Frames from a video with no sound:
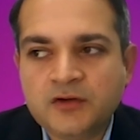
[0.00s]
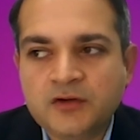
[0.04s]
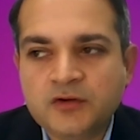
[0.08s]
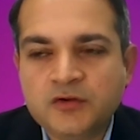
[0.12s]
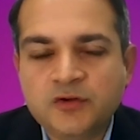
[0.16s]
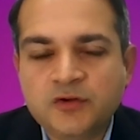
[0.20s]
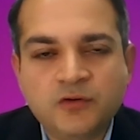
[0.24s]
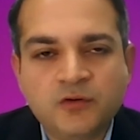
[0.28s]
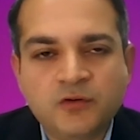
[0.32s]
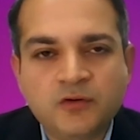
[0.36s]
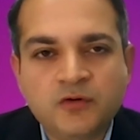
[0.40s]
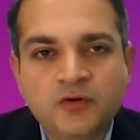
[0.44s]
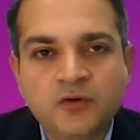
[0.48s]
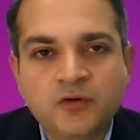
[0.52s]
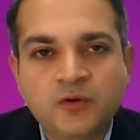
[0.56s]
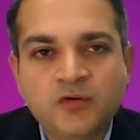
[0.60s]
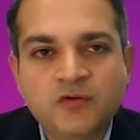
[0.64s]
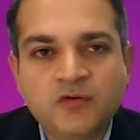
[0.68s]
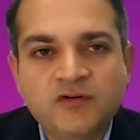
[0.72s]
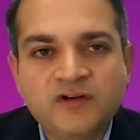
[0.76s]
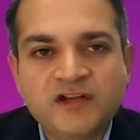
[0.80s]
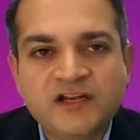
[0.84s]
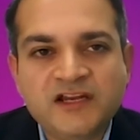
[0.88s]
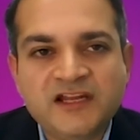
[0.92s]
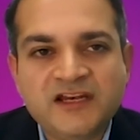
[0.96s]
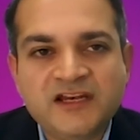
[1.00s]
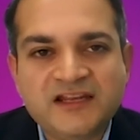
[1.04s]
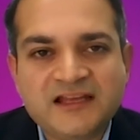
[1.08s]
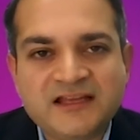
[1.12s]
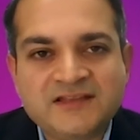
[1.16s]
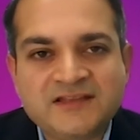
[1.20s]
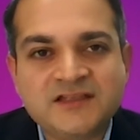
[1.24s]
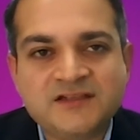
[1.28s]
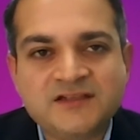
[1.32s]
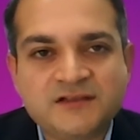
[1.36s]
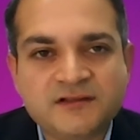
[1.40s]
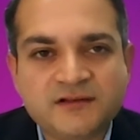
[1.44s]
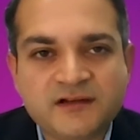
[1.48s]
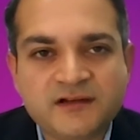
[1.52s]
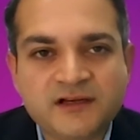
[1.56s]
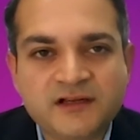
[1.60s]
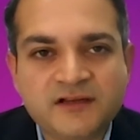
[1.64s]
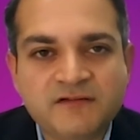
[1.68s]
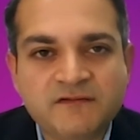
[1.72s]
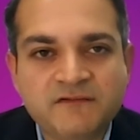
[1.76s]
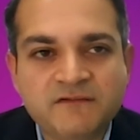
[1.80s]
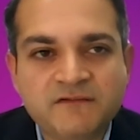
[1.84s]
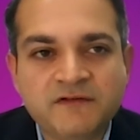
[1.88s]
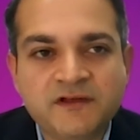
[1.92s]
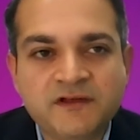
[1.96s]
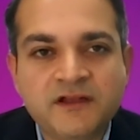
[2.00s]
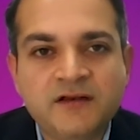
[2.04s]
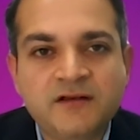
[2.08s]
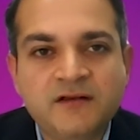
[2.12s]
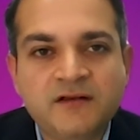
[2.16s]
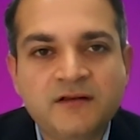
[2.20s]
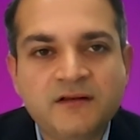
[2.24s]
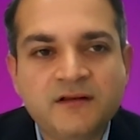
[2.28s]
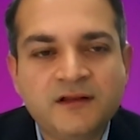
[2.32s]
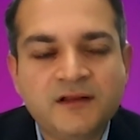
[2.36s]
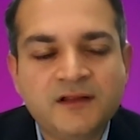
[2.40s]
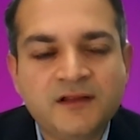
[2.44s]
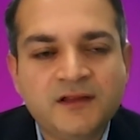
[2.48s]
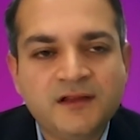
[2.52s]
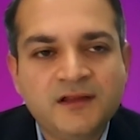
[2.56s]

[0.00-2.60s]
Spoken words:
you know you don't really necessarily win